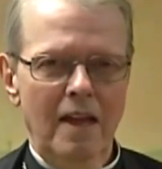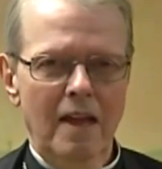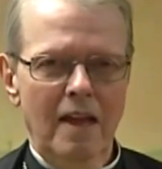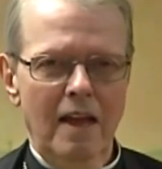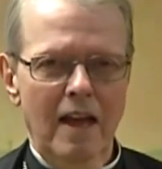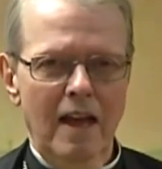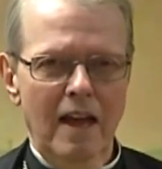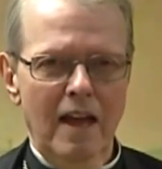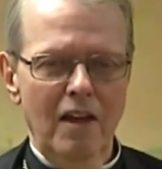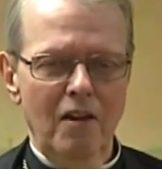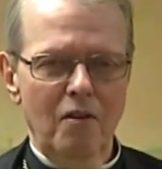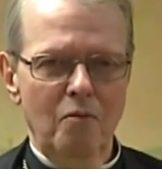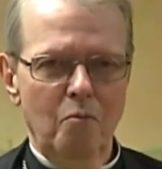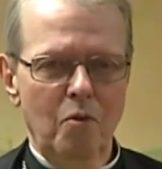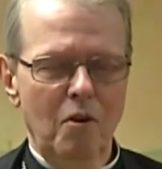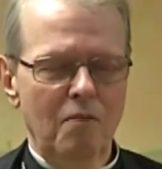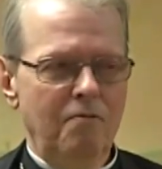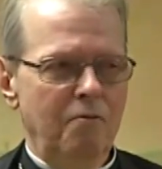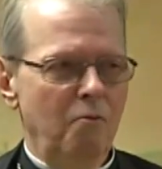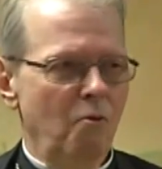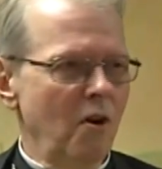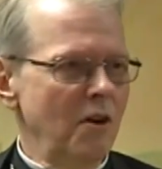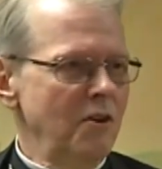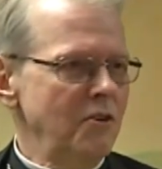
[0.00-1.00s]
Uh, we're
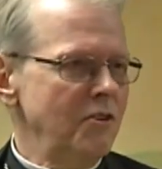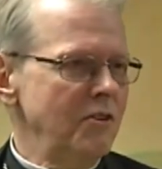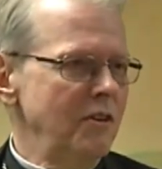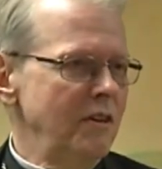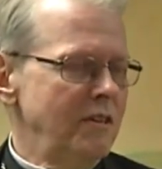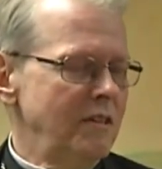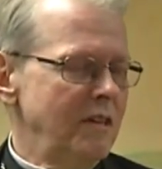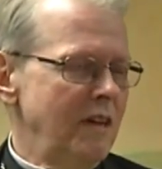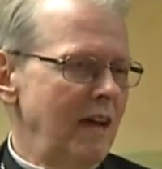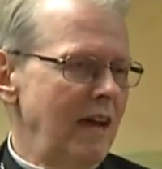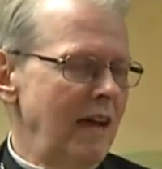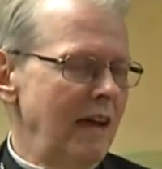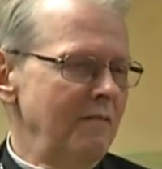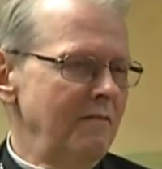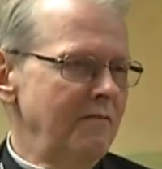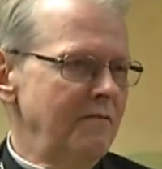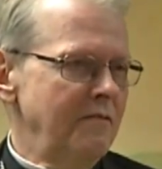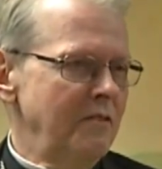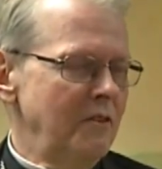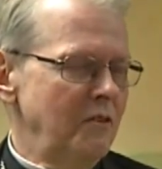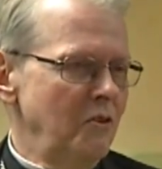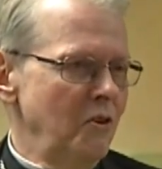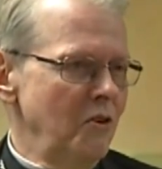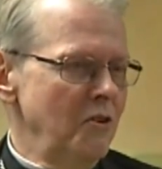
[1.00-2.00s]
fortunate to have
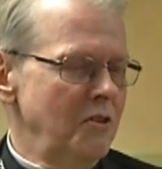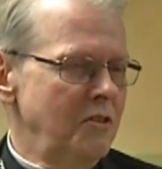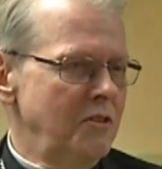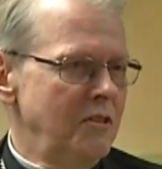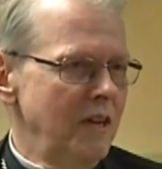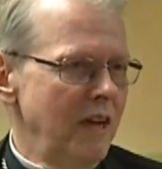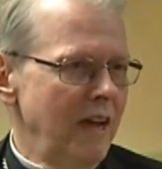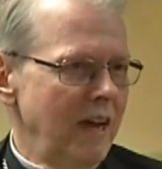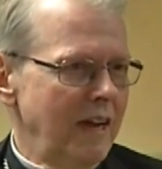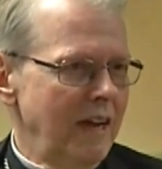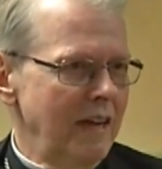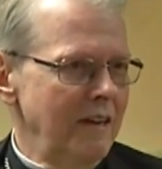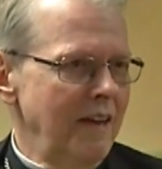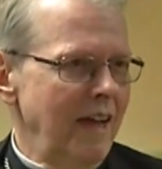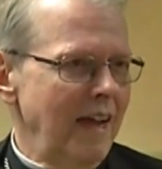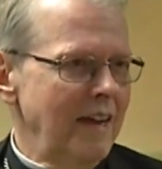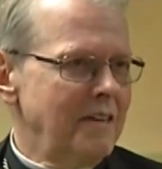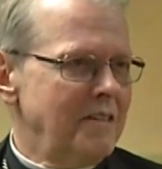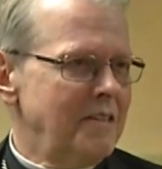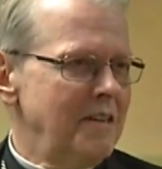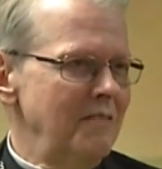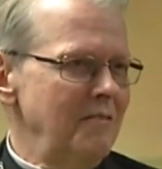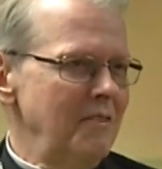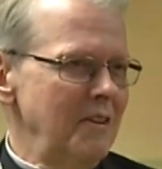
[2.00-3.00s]
good uh,
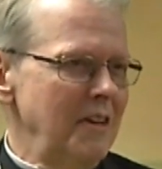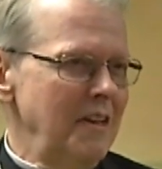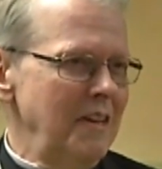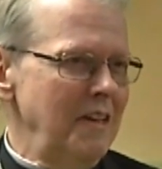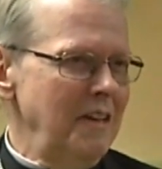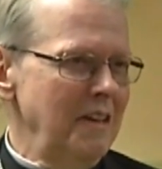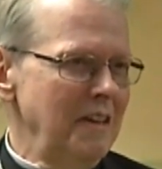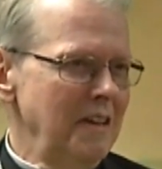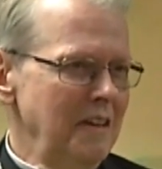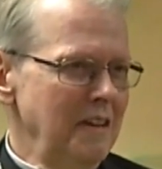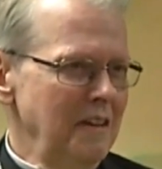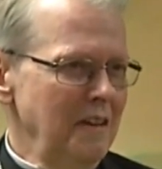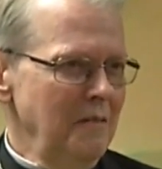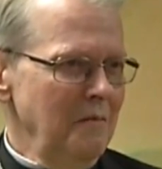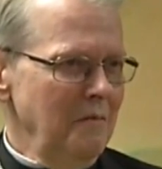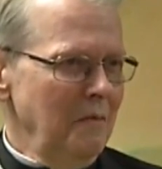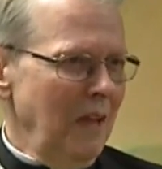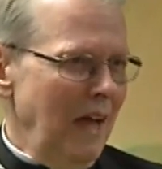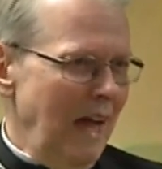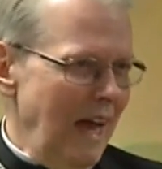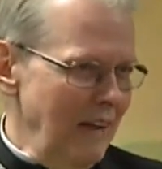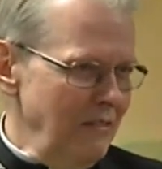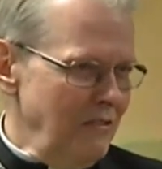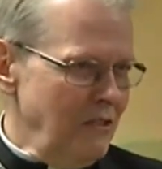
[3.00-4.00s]
connectivity
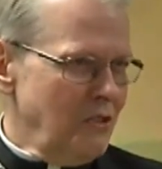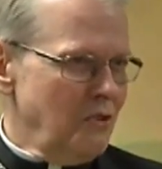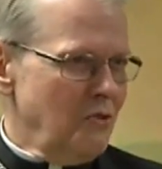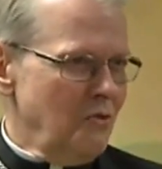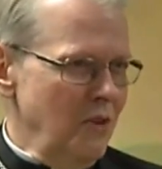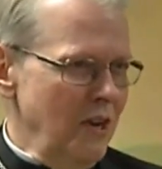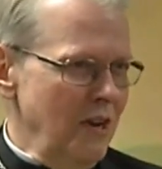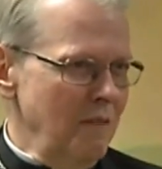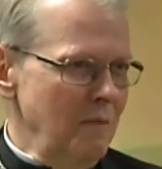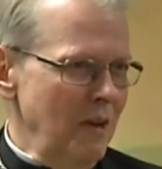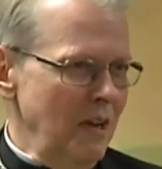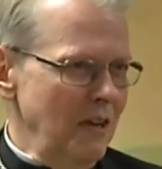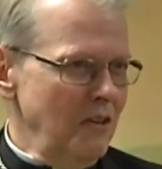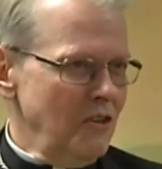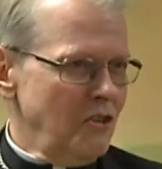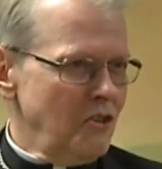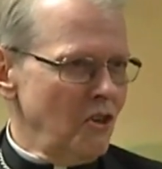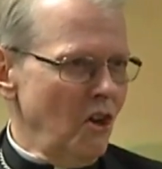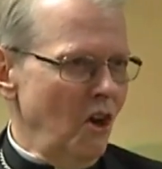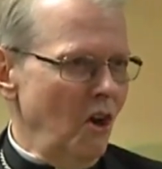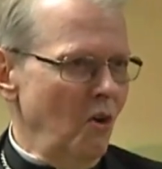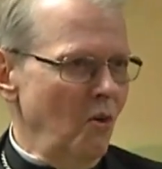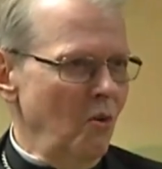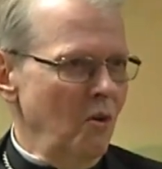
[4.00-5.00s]
live streaming.
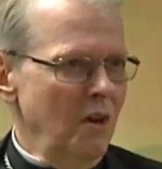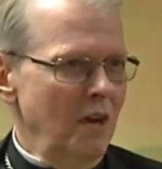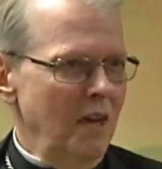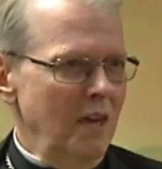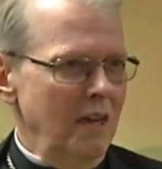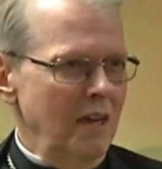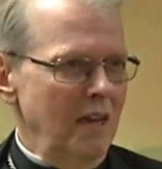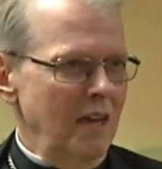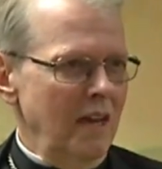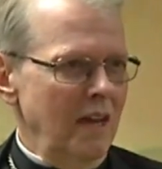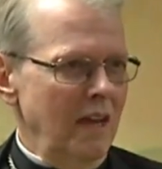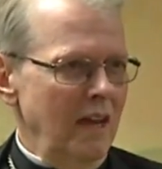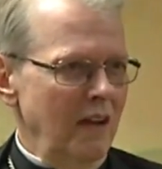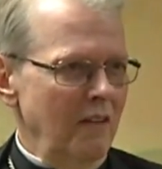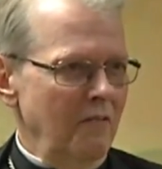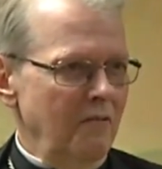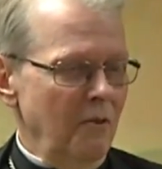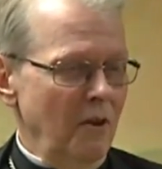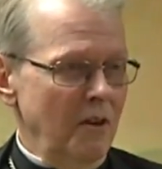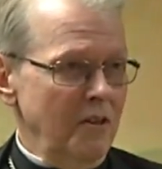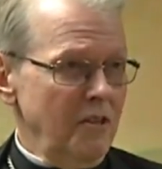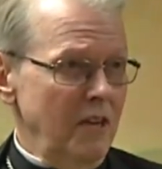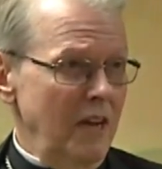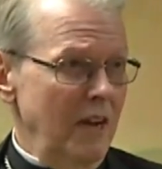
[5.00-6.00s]
So, uh,
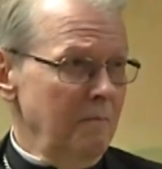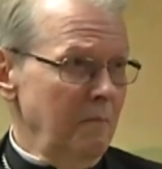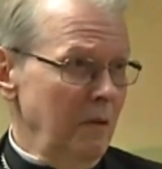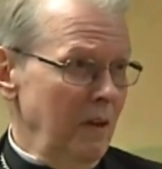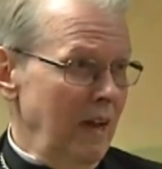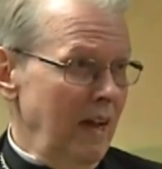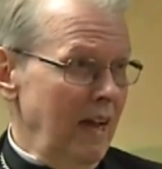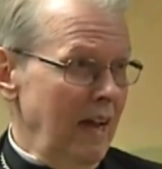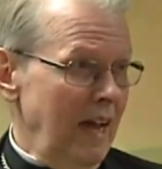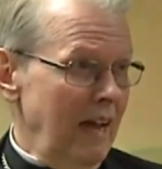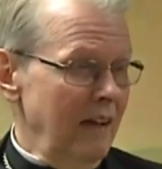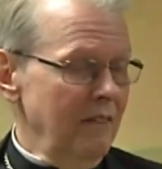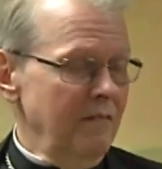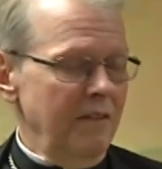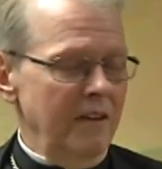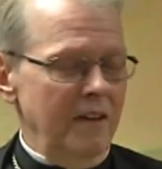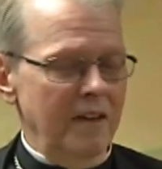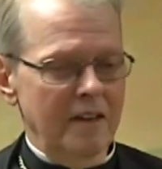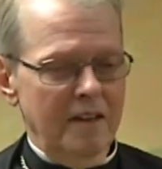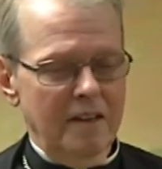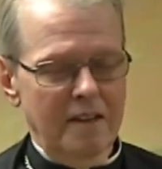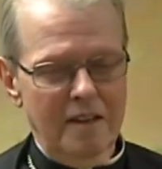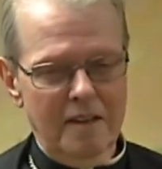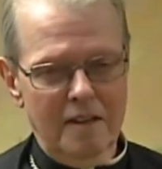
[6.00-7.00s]
for example, I have
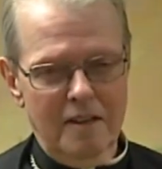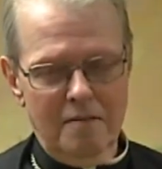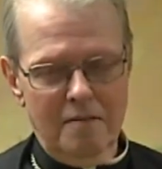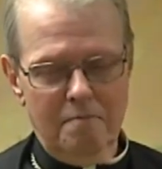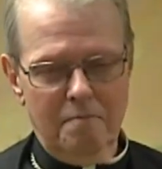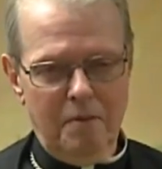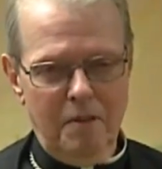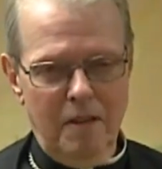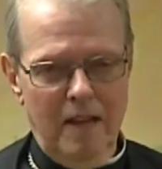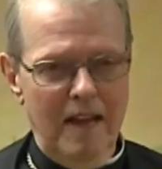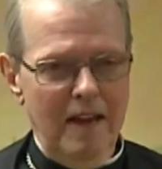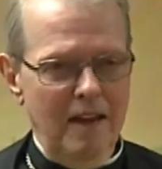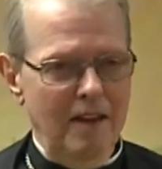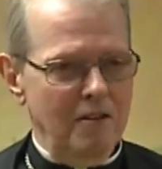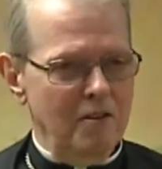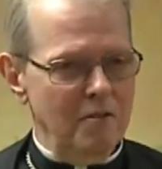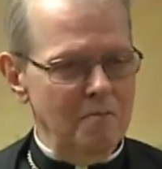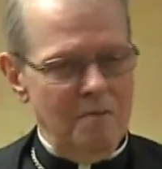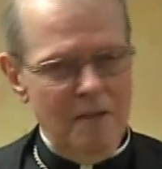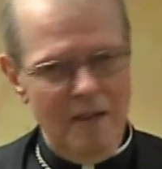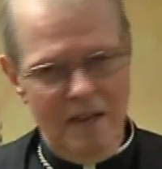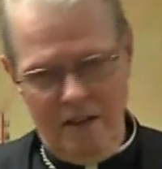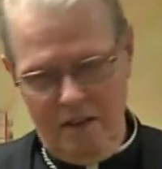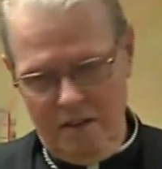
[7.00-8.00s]
uh, planning
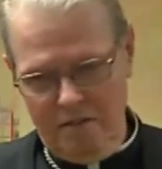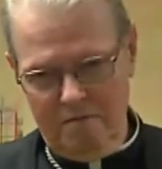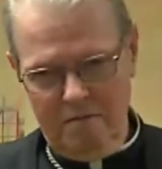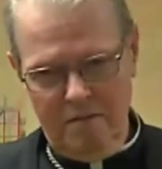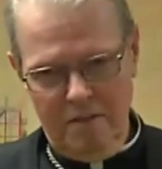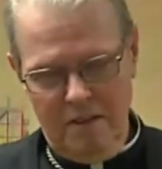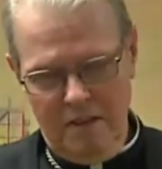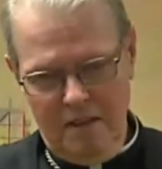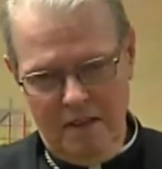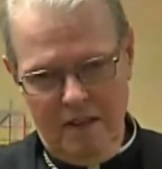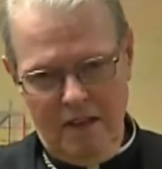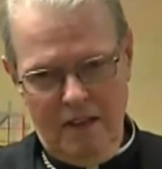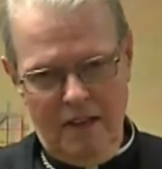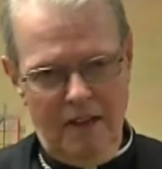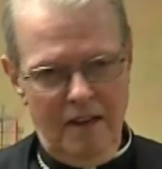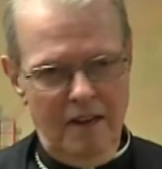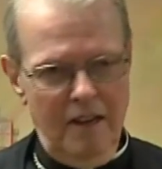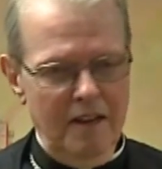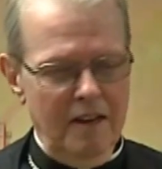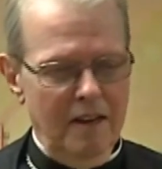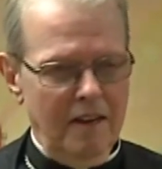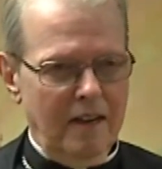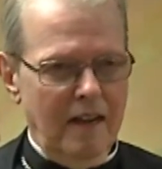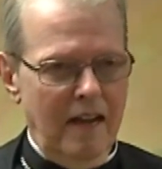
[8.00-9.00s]
to be in, in,
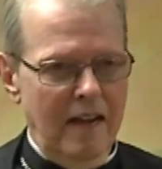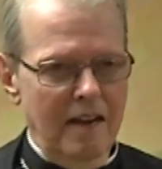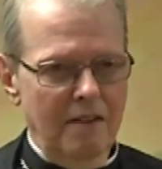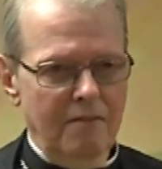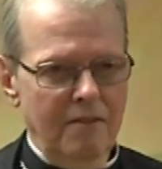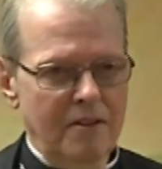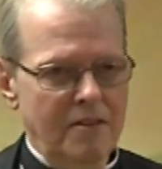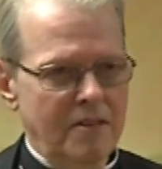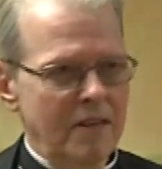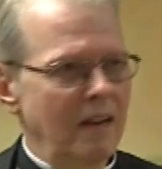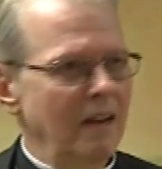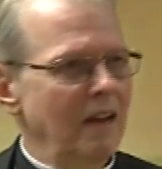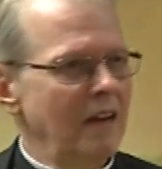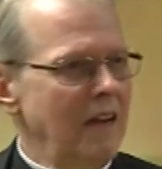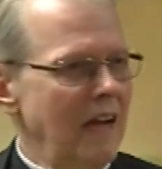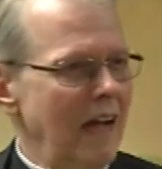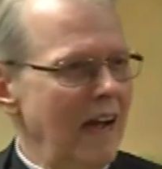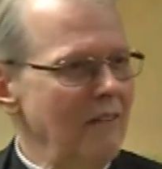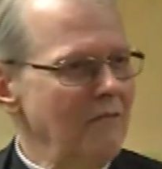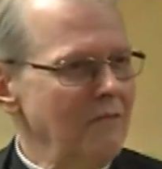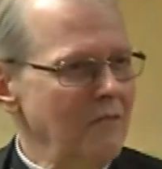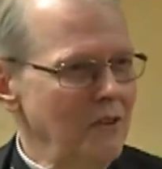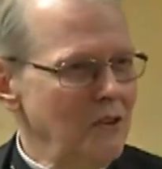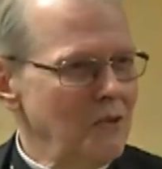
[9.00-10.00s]
in, a kind of a
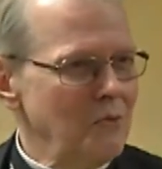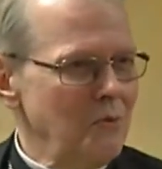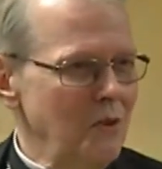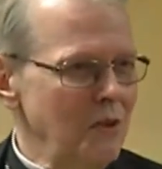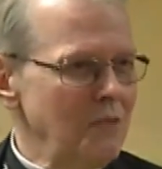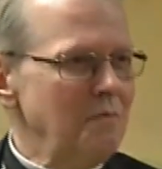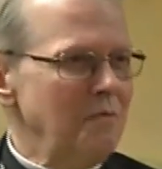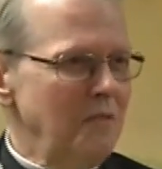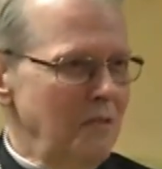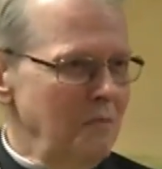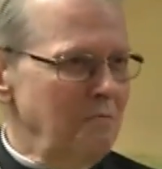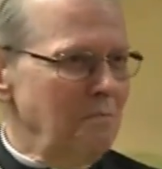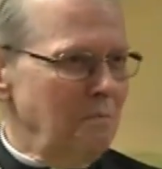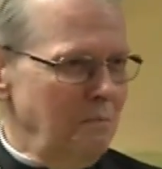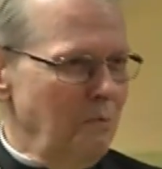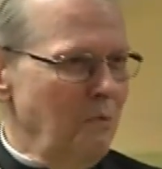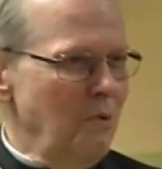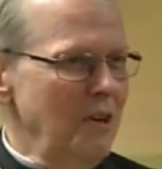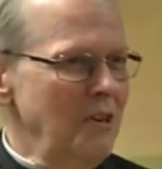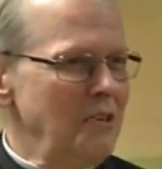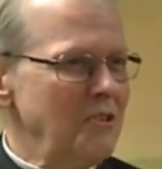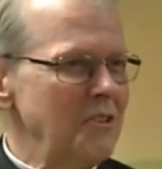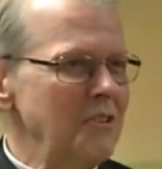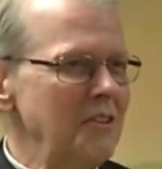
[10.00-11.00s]
teleconference with
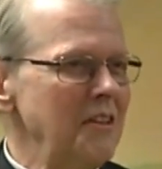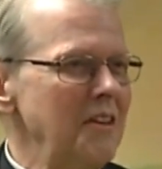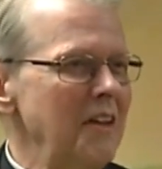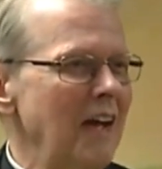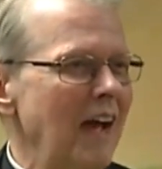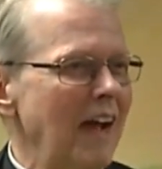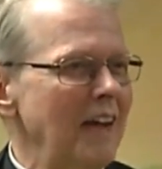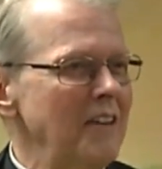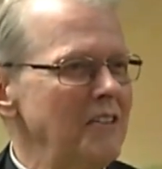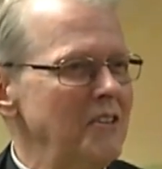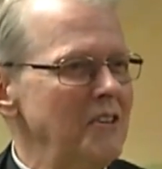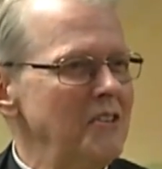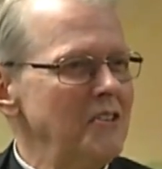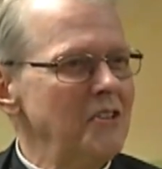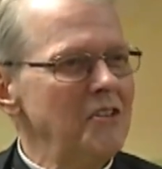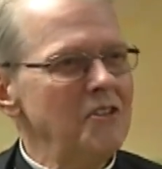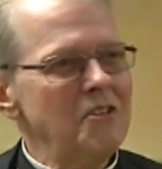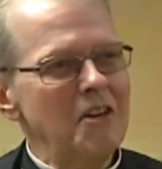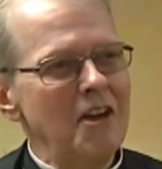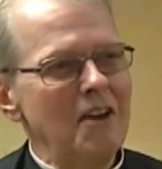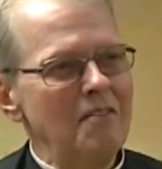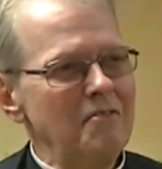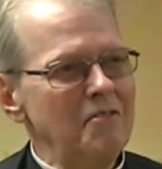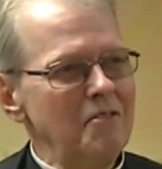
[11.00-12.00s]
priests of the diocese
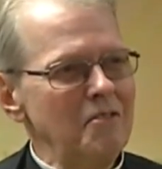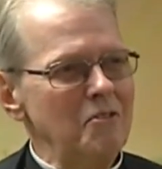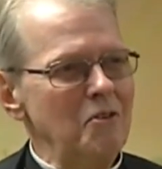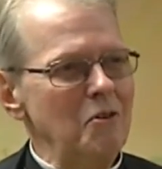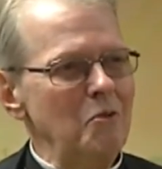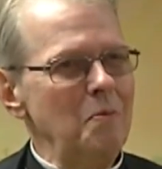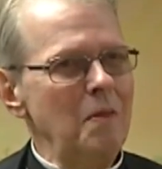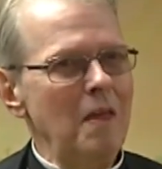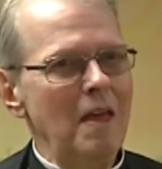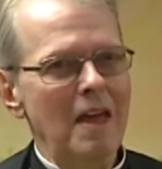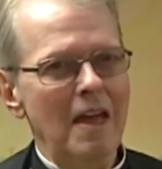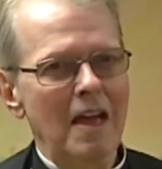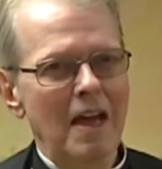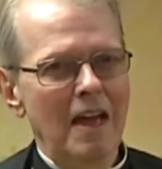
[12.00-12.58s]
this afternoon.